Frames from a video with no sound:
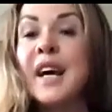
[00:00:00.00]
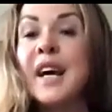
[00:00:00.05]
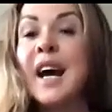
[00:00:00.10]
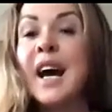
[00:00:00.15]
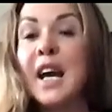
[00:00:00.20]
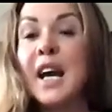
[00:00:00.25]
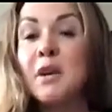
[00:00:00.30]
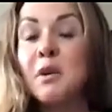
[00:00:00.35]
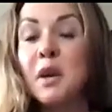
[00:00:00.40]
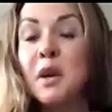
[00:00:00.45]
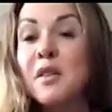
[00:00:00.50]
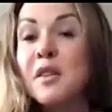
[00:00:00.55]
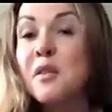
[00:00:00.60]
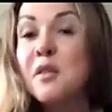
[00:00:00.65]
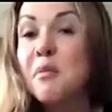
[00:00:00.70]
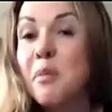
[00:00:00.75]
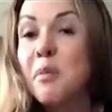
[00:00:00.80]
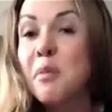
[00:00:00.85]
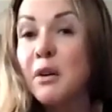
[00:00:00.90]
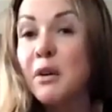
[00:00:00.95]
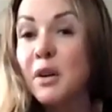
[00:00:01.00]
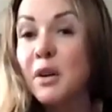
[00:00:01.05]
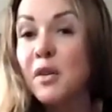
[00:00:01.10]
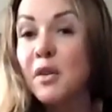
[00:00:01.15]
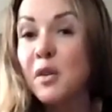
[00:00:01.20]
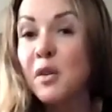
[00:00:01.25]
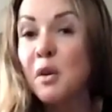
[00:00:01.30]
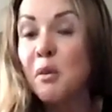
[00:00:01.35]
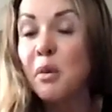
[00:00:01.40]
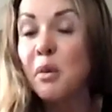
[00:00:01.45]
how you
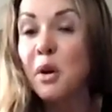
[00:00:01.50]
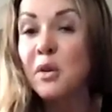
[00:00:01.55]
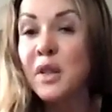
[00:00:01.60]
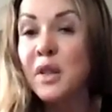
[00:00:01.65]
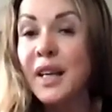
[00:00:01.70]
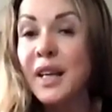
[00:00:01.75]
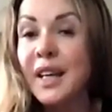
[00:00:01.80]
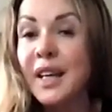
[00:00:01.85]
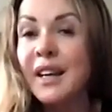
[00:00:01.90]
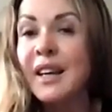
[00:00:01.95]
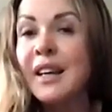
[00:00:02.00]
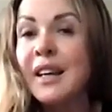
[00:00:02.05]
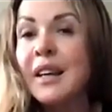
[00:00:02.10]
experience your body.